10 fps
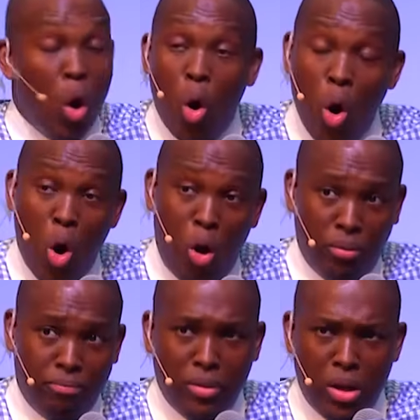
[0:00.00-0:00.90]
Or
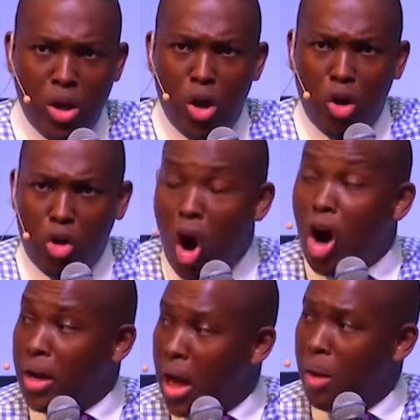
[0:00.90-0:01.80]

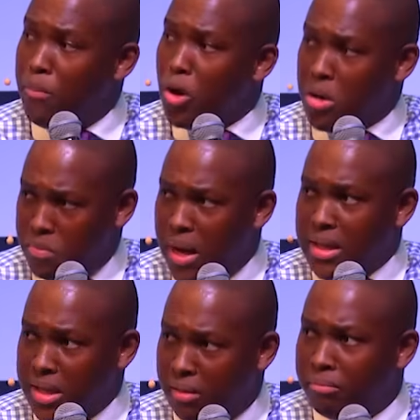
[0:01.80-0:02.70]
God help your
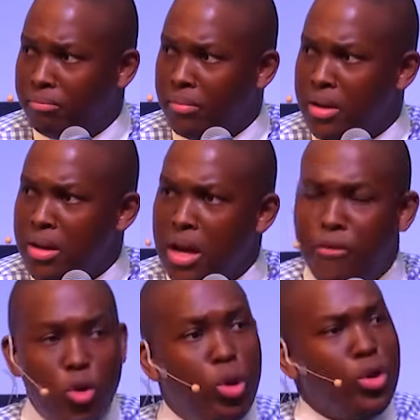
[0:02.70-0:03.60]
competitor if
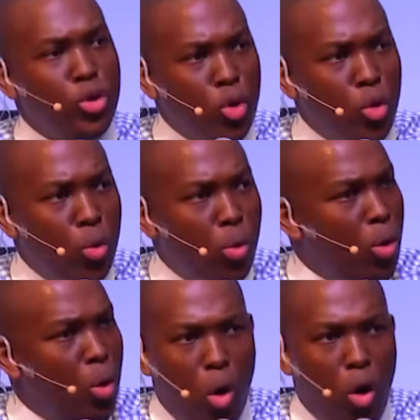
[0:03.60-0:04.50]
you can do
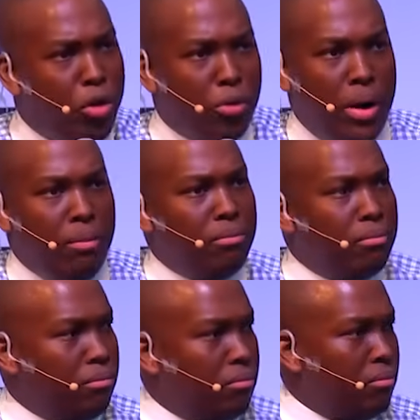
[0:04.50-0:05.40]
all 3.
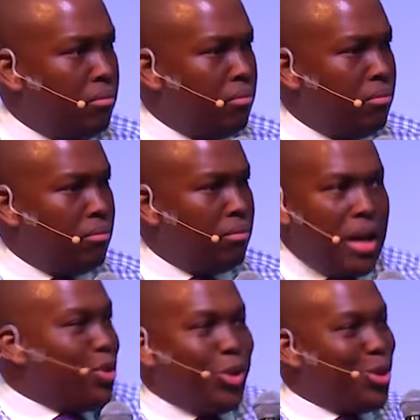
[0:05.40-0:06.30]

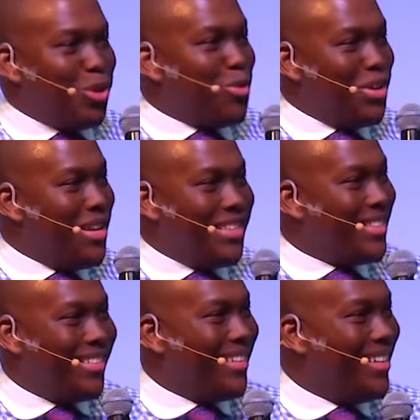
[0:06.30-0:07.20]
That's all disruption is.
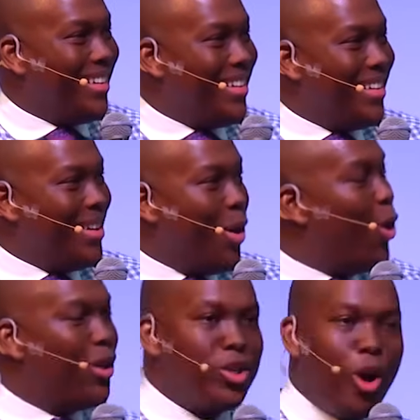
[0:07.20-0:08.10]

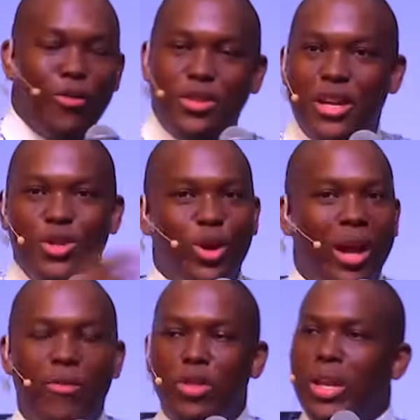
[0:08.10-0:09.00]
All these conversations we're going to
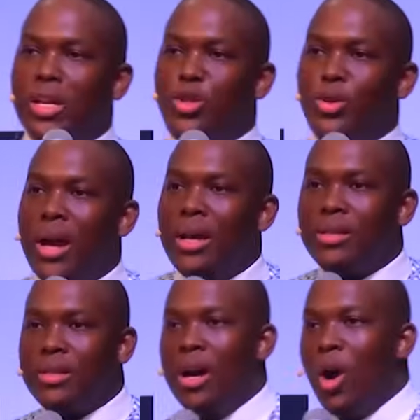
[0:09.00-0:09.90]
have over the next 2
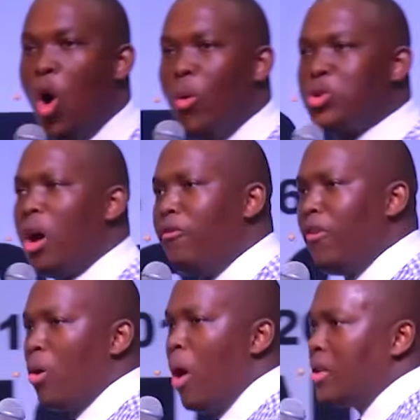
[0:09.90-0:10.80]
days, all we're trying to
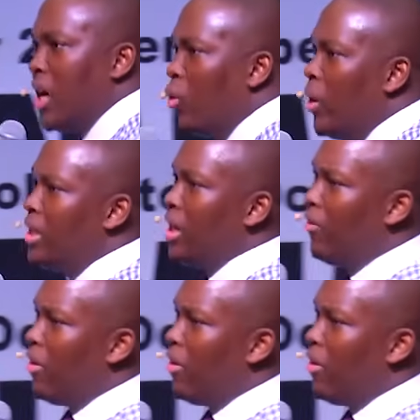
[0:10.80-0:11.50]
figure out is how do we deliver